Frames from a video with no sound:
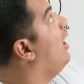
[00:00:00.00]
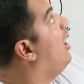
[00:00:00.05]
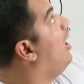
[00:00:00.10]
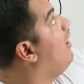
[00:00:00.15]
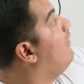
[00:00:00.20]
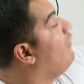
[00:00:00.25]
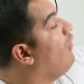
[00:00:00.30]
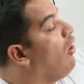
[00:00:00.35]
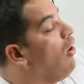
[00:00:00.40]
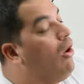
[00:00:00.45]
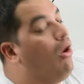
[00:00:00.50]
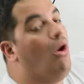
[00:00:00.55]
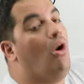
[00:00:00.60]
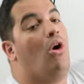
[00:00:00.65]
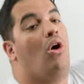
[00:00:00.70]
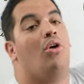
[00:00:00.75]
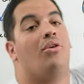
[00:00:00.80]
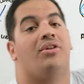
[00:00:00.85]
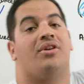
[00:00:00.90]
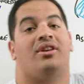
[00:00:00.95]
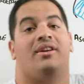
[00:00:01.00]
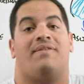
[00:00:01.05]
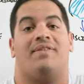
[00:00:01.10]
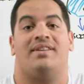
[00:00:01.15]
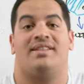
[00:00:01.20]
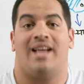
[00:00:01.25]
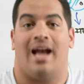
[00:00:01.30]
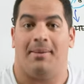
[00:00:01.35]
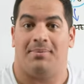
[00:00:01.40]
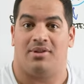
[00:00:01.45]
of all the
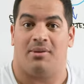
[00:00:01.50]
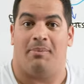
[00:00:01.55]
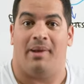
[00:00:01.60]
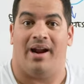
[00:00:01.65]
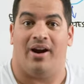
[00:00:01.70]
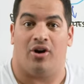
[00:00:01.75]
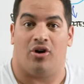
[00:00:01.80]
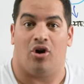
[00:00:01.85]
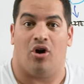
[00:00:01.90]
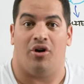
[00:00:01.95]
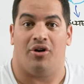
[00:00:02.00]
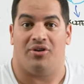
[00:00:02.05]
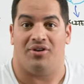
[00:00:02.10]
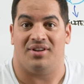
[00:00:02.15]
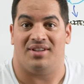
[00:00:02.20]
different types of pericardial